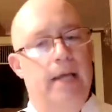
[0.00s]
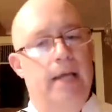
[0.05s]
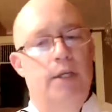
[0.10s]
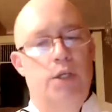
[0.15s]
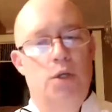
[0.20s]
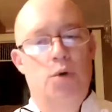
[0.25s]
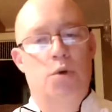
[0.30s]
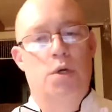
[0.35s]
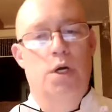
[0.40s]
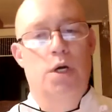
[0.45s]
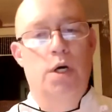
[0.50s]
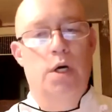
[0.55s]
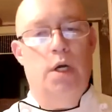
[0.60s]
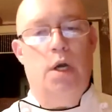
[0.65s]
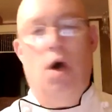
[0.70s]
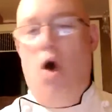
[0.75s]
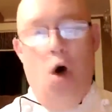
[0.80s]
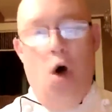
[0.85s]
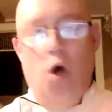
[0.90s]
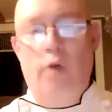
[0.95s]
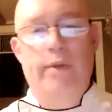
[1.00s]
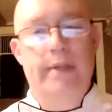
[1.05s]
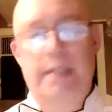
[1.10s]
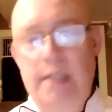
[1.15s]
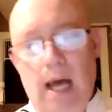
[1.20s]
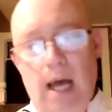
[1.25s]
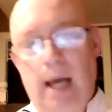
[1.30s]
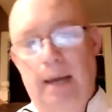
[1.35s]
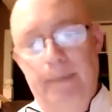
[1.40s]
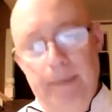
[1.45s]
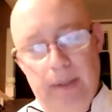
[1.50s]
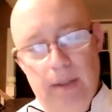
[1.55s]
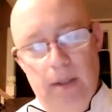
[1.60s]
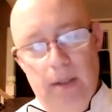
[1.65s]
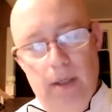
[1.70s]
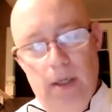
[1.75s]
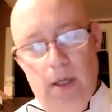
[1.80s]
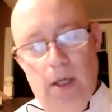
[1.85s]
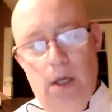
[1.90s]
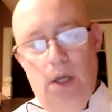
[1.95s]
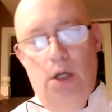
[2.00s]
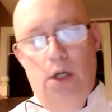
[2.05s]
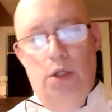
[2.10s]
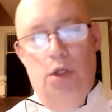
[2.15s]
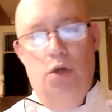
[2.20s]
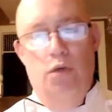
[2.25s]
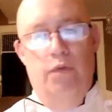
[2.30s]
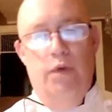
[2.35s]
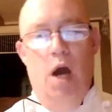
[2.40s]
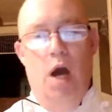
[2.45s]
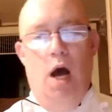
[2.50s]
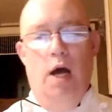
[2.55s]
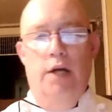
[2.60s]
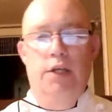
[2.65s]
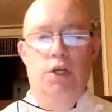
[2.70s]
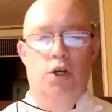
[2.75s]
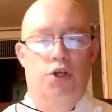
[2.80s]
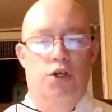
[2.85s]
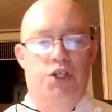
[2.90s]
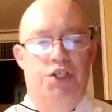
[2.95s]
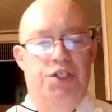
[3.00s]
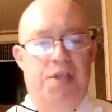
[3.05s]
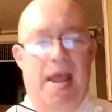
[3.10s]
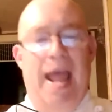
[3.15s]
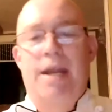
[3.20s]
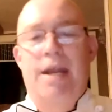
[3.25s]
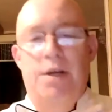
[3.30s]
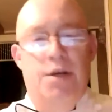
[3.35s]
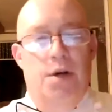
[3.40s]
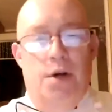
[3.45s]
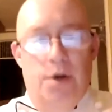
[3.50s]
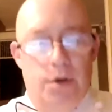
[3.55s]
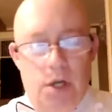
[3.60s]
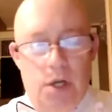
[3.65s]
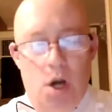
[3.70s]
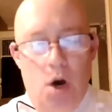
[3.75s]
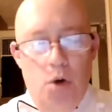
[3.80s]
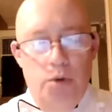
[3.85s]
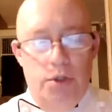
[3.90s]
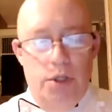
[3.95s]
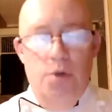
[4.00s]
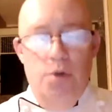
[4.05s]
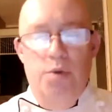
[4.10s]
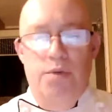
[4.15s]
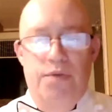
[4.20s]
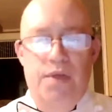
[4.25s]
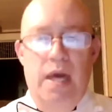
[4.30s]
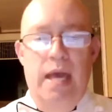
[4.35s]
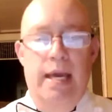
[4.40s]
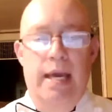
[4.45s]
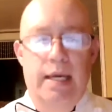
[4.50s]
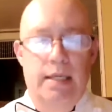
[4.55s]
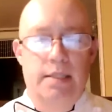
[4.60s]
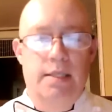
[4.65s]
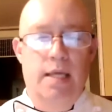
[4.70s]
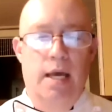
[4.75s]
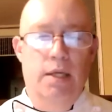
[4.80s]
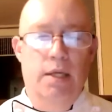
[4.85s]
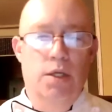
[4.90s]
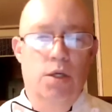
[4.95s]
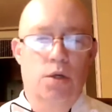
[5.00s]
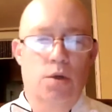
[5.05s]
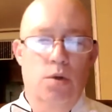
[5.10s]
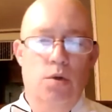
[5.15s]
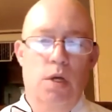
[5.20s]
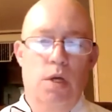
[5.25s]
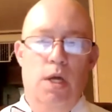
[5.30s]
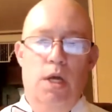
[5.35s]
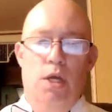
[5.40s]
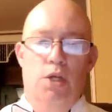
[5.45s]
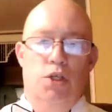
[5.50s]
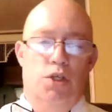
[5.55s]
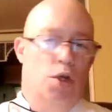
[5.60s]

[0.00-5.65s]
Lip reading: that you cook all the time. You've got your standard go-to things that you